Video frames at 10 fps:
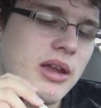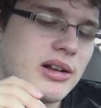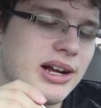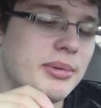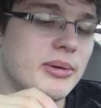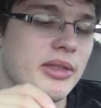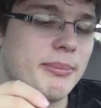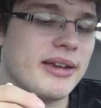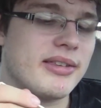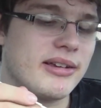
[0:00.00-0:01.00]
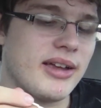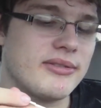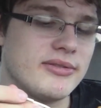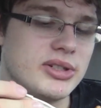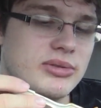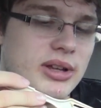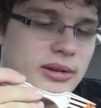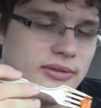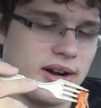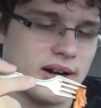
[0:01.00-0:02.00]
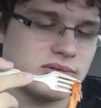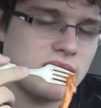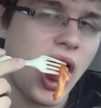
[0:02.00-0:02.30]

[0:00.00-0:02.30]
That'd be one of the best things I've reviewed thus far.